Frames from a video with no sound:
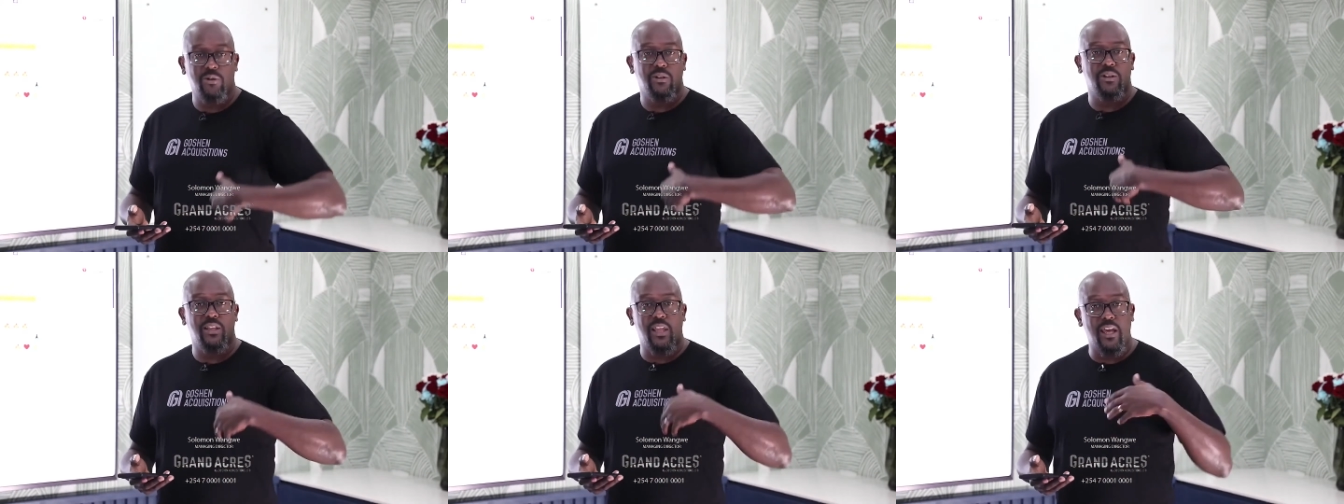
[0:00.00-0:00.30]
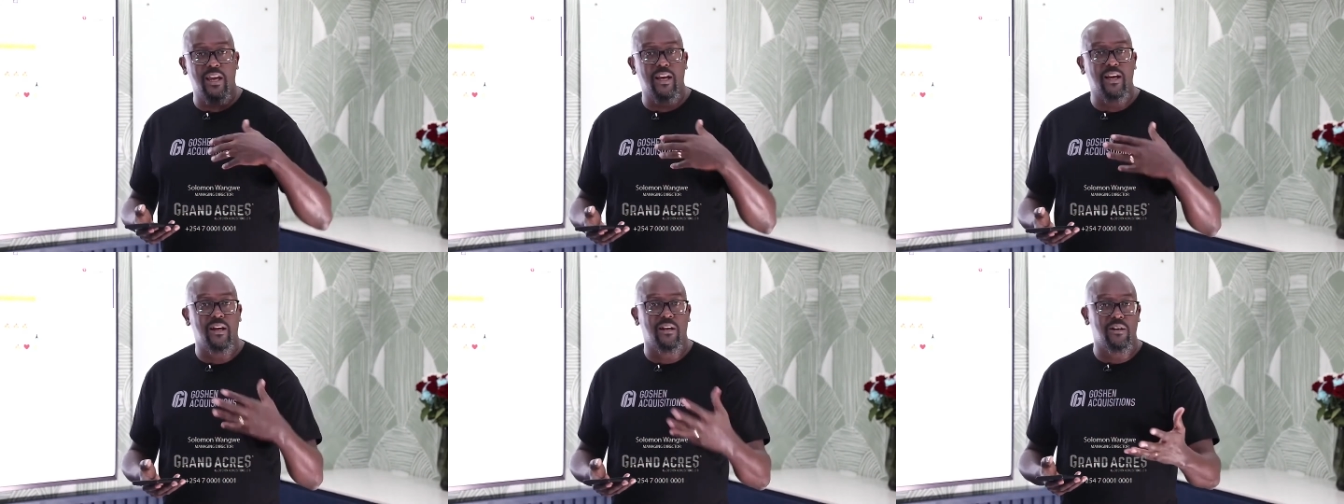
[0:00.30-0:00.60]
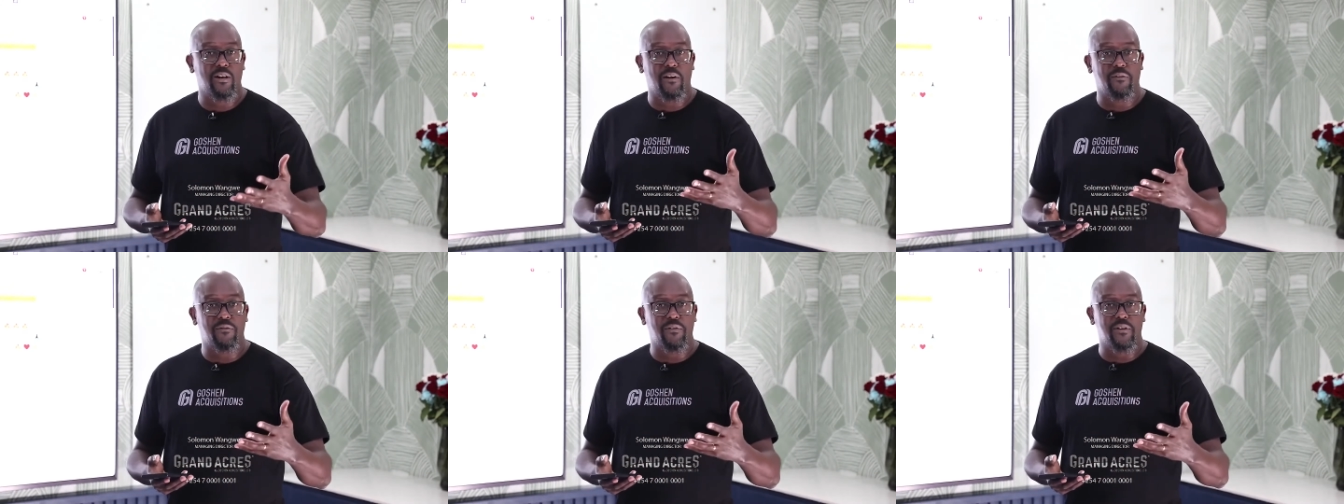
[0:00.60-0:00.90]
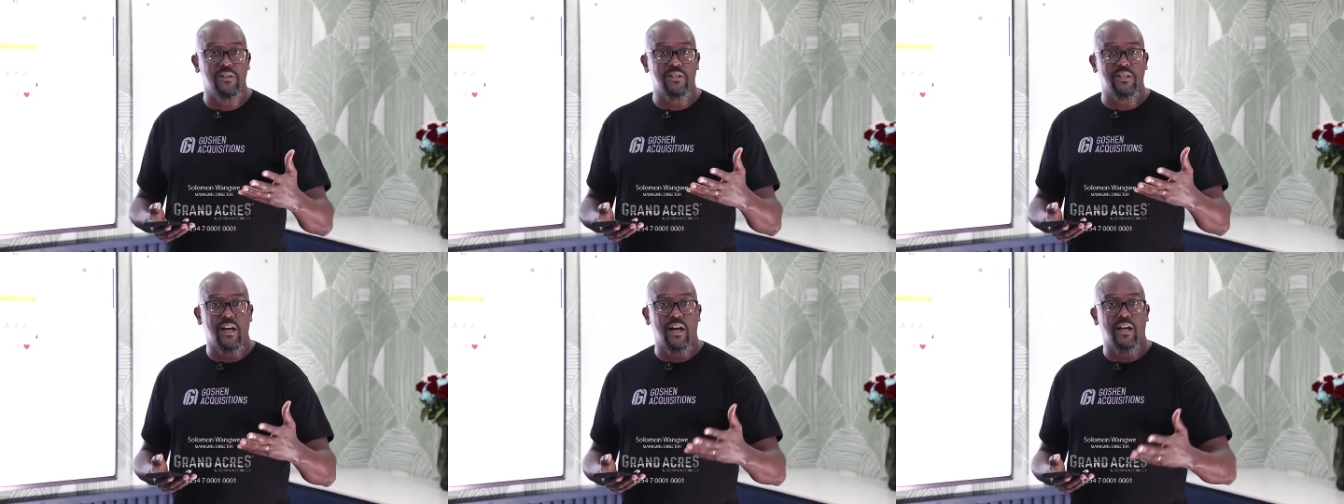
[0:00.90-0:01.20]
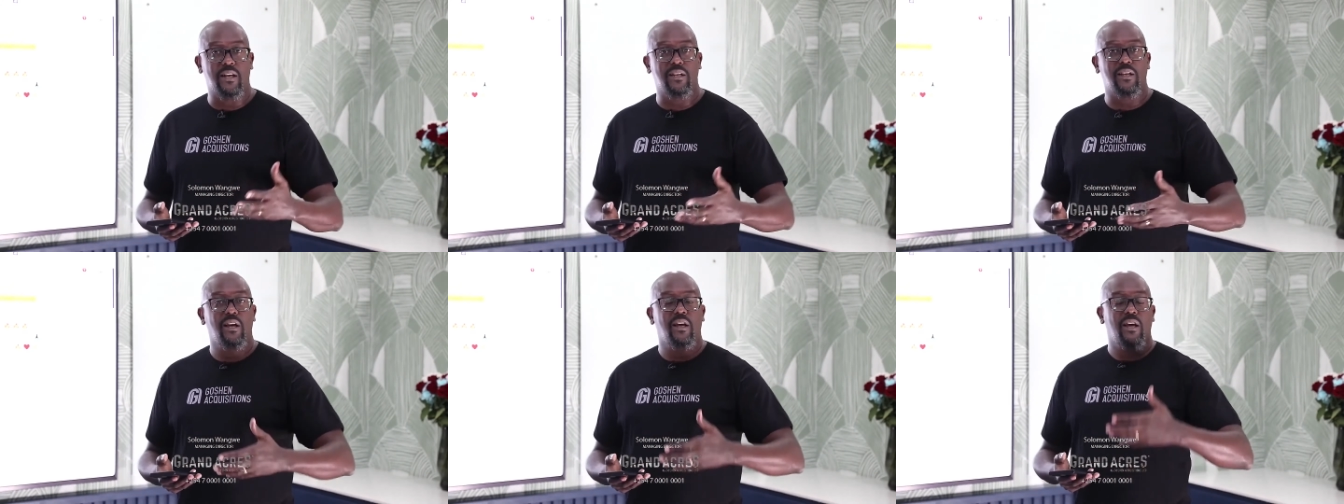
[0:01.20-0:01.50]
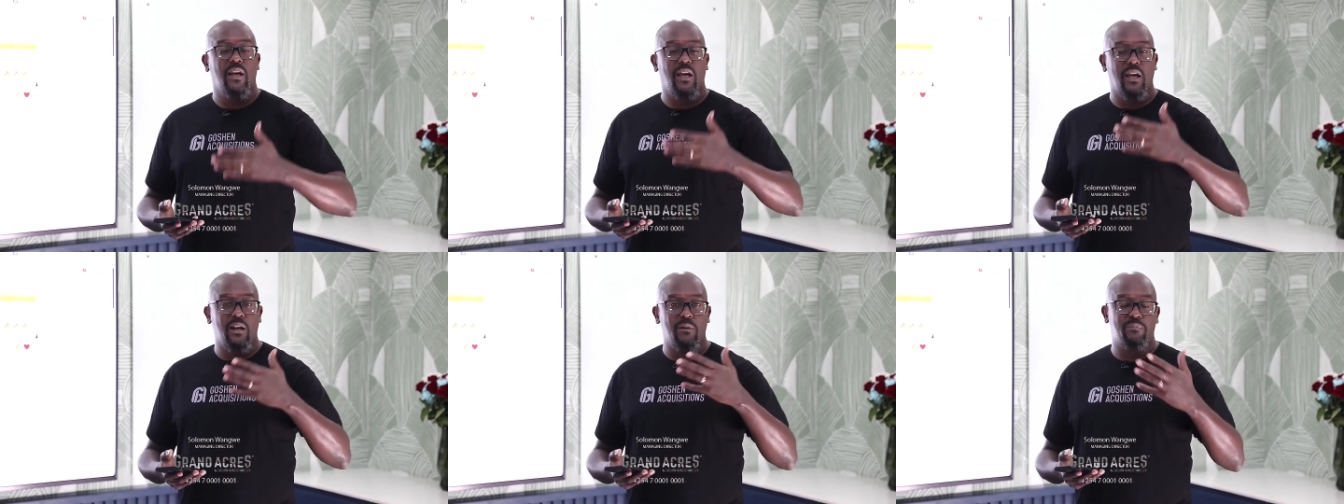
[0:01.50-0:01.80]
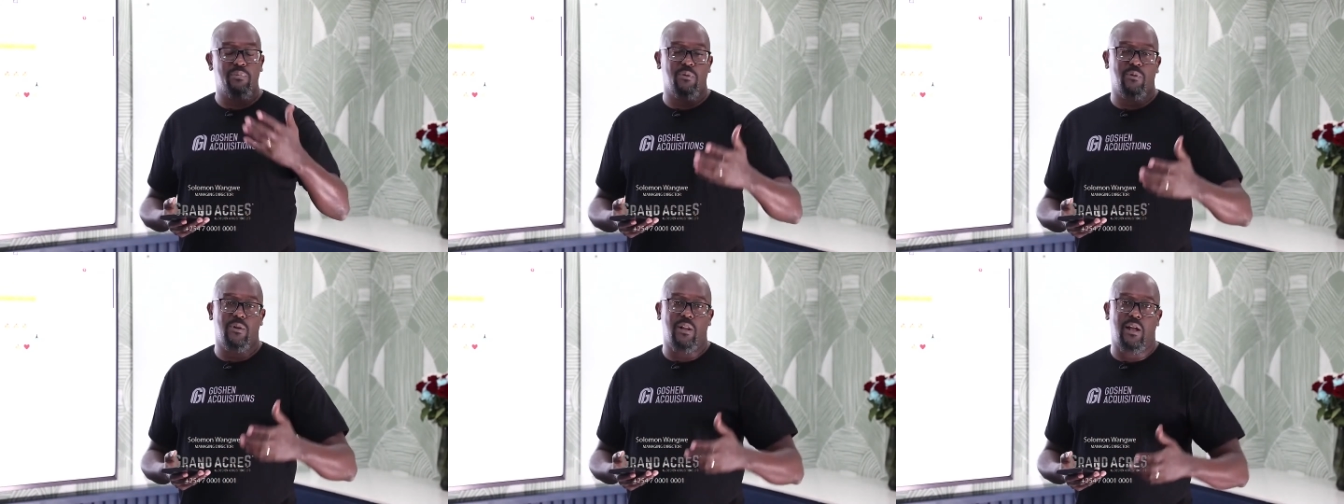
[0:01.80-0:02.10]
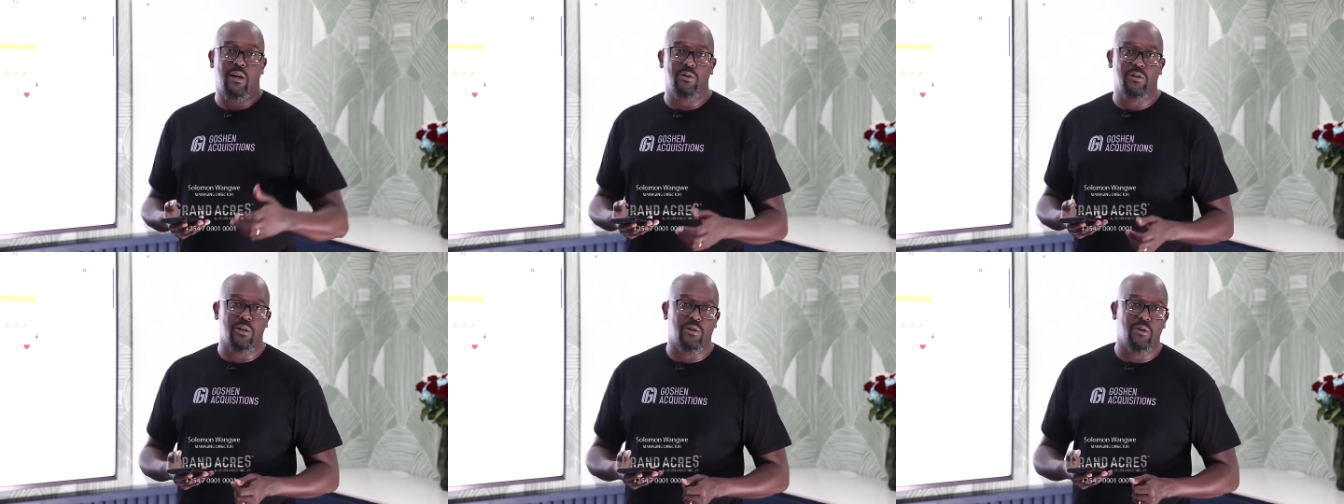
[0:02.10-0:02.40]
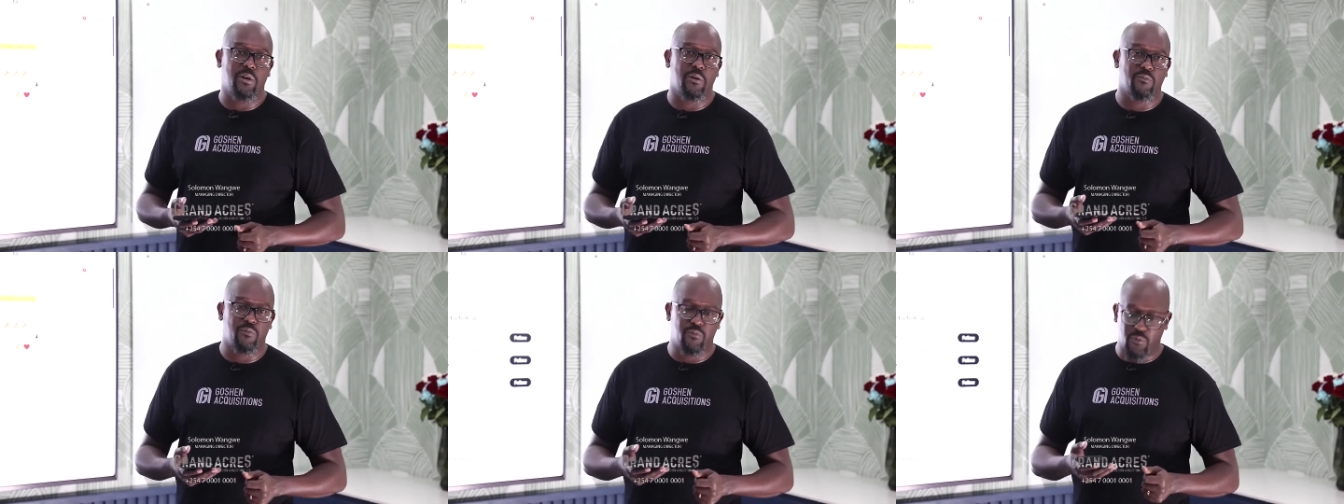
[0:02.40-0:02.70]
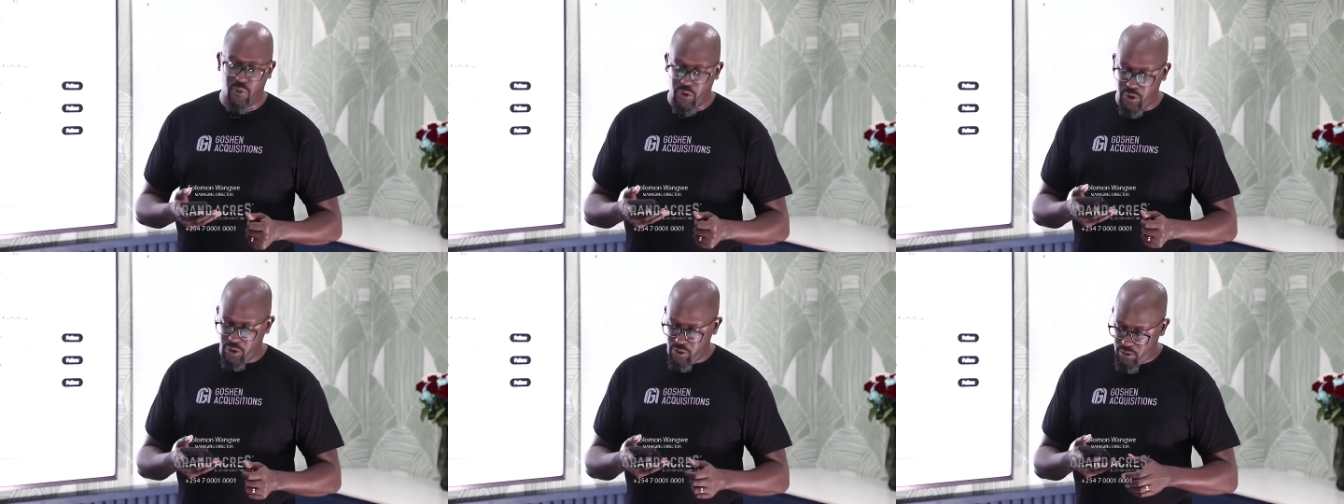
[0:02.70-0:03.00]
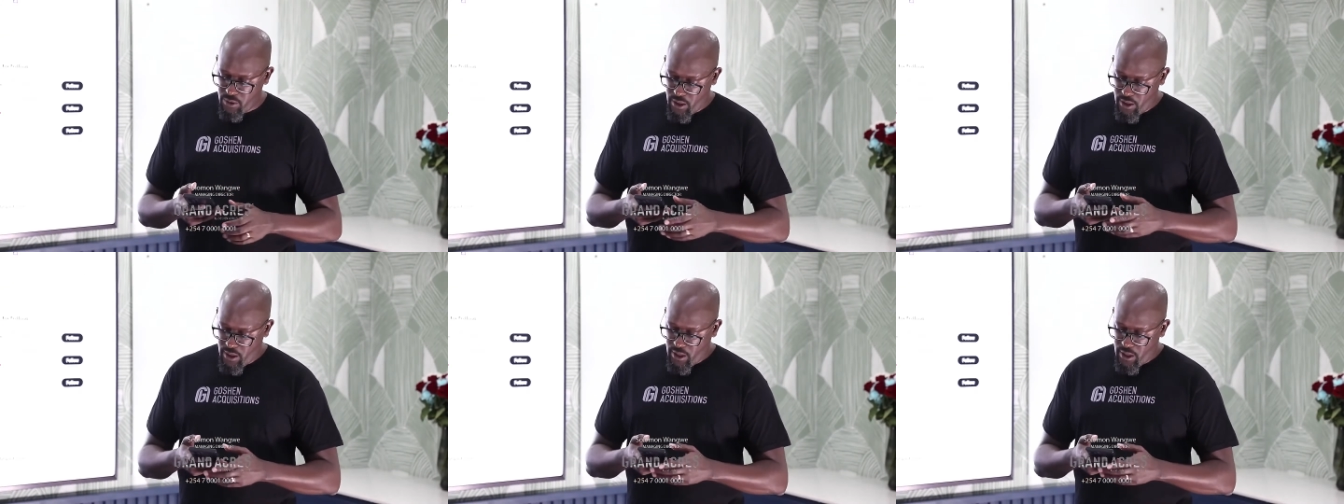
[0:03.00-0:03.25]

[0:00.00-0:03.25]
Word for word: they can reference that and pull out the rim for you.